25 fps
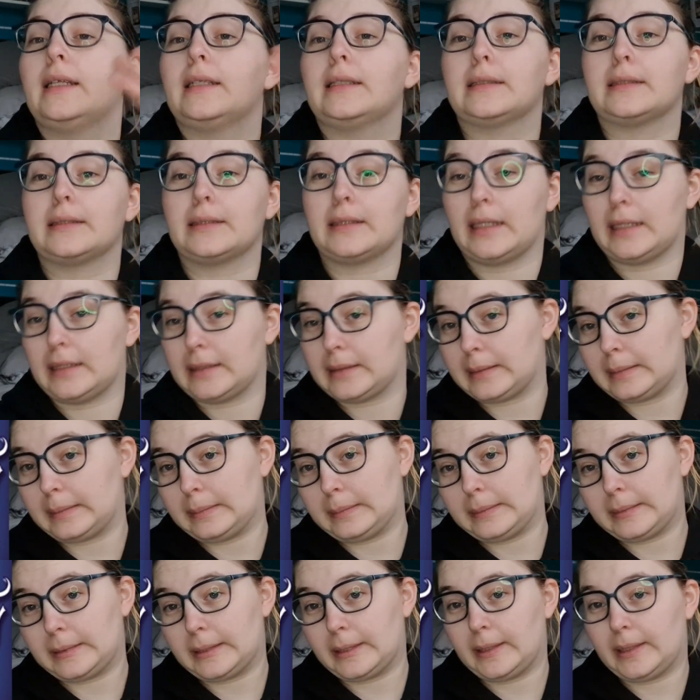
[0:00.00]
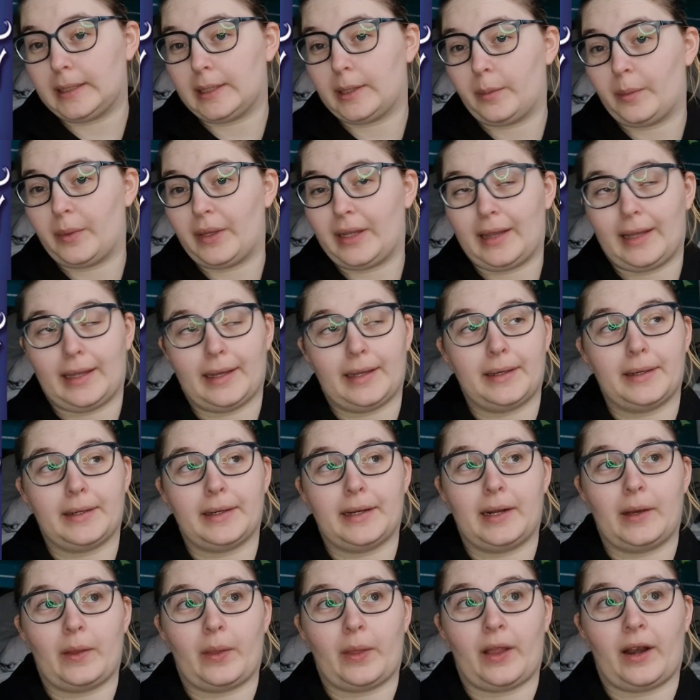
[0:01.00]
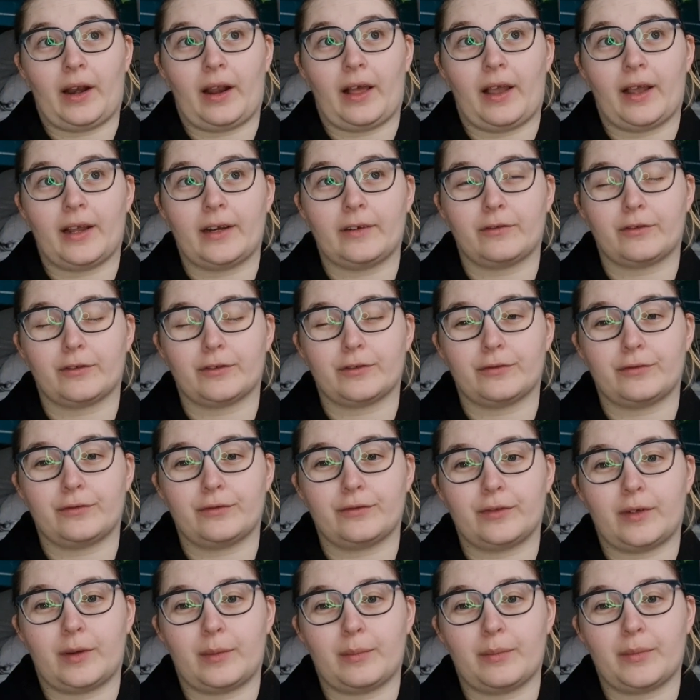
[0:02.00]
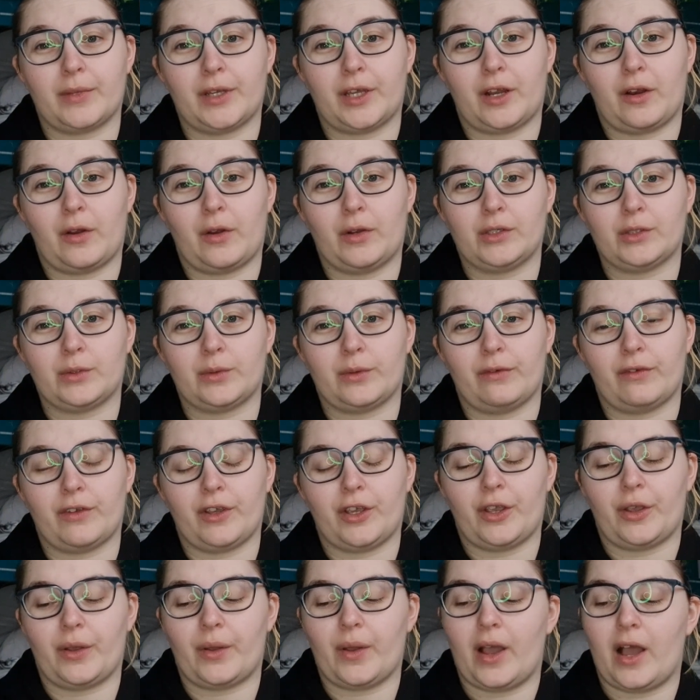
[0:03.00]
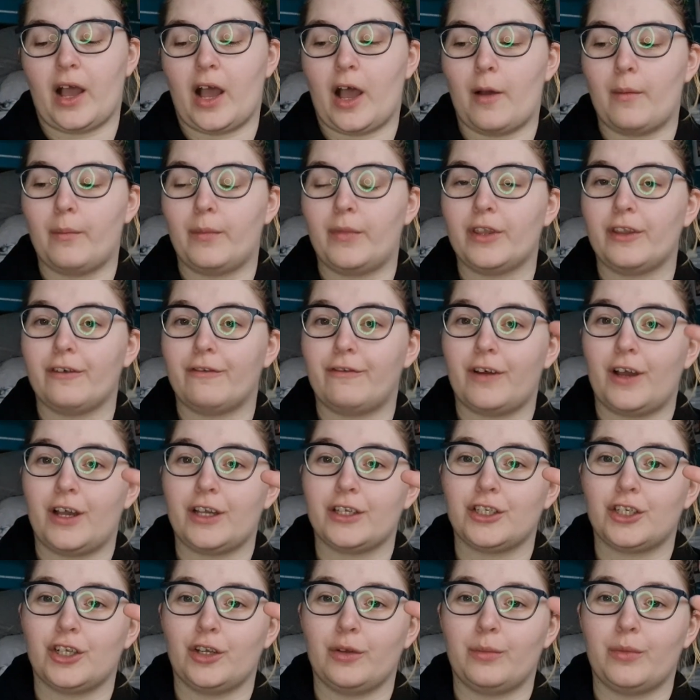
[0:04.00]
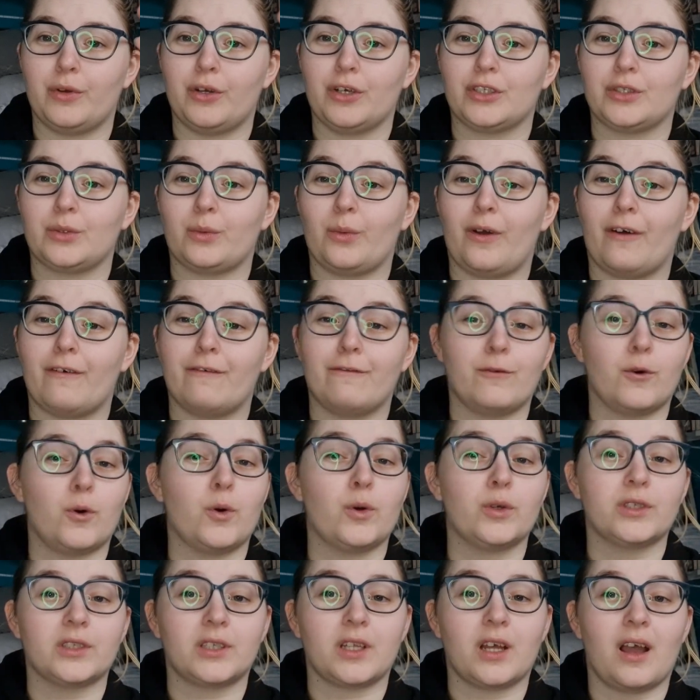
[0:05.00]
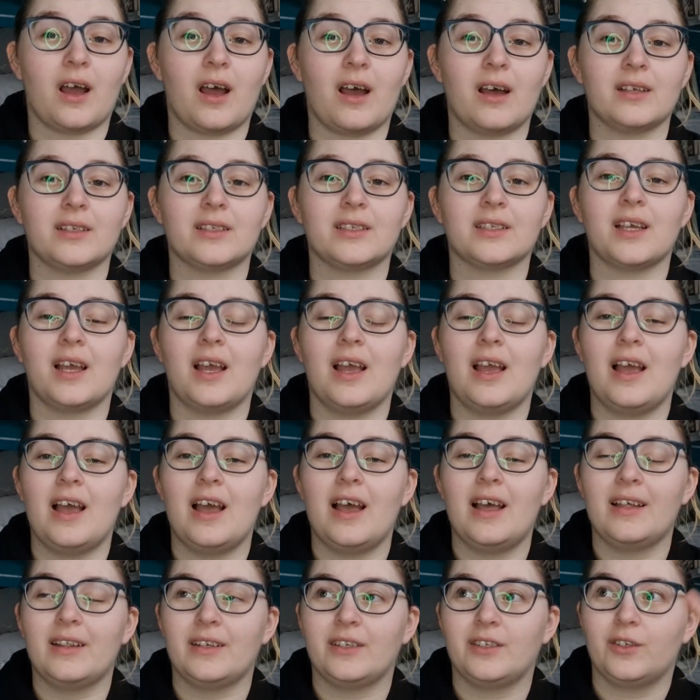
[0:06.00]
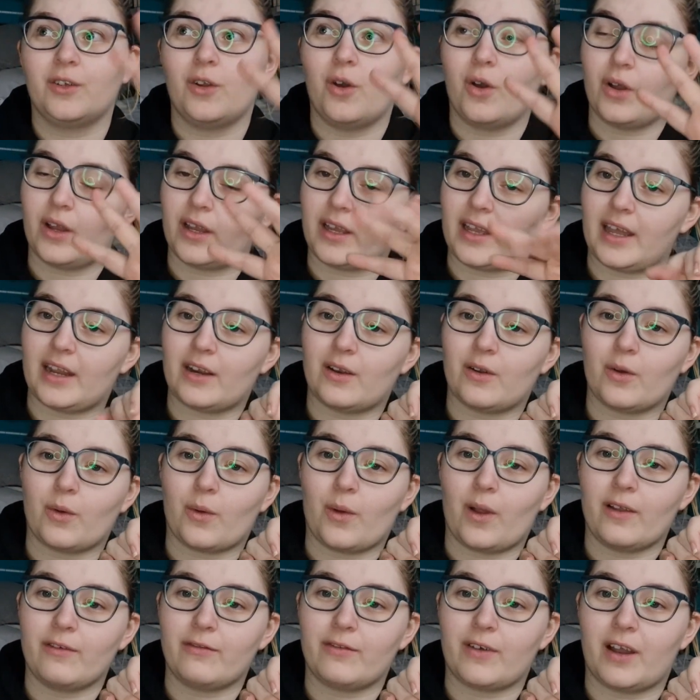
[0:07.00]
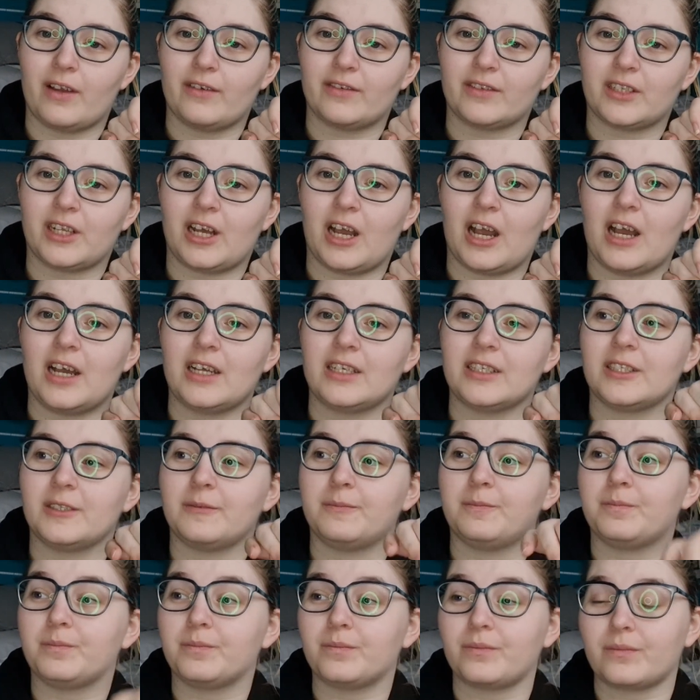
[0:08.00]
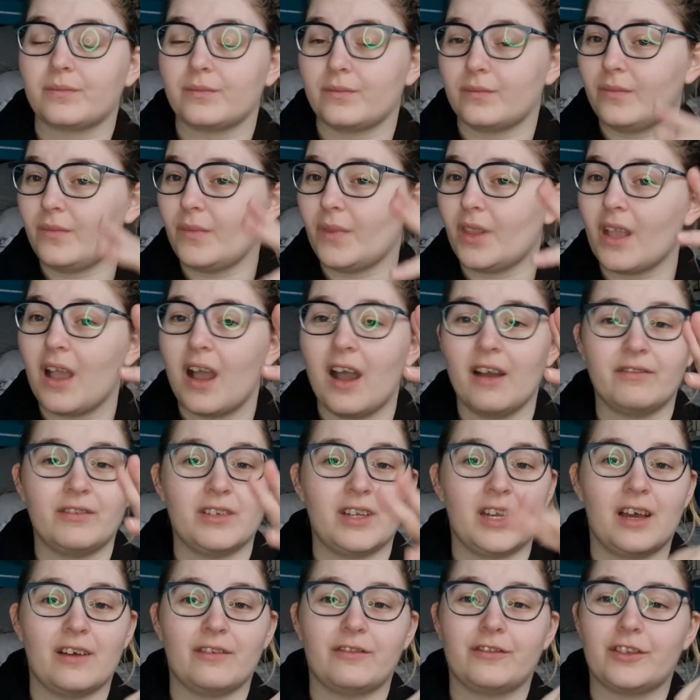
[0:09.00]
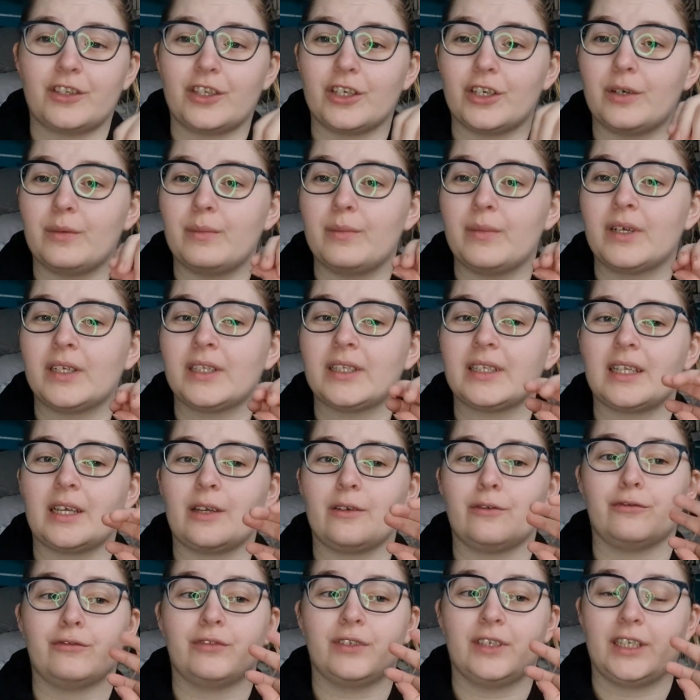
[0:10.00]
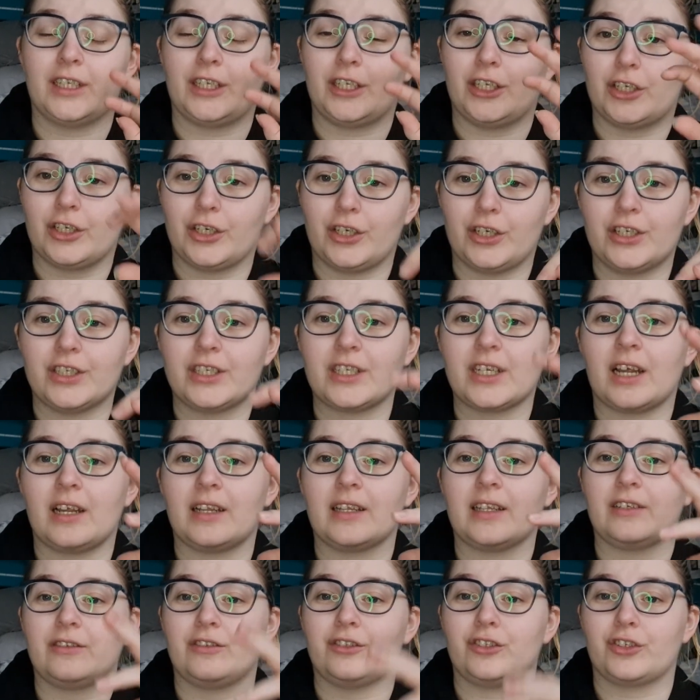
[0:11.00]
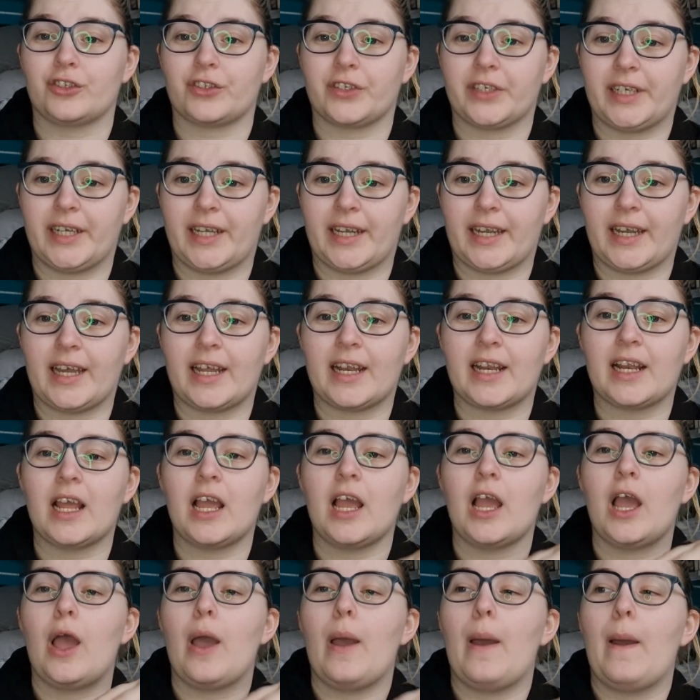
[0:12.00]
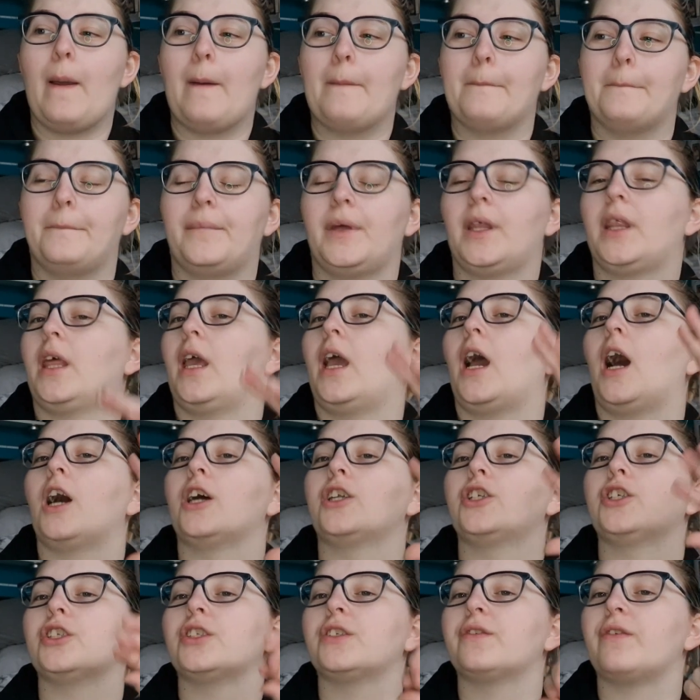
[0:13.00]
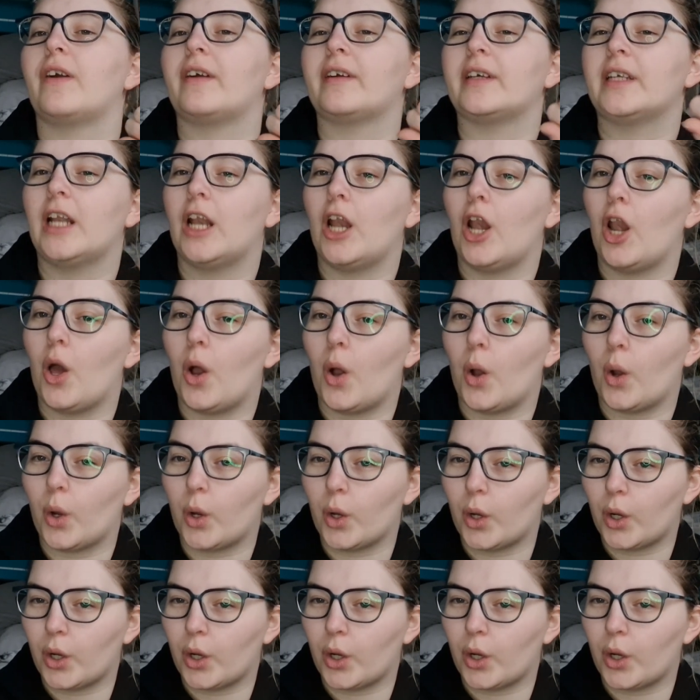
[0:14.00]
that's also a little bit later down the line, if I'm being honest with you. But the first 2 books were 4 stars. Not quite 5 stars. I've loved them. They're really good. They're intriguing, but they are just very long.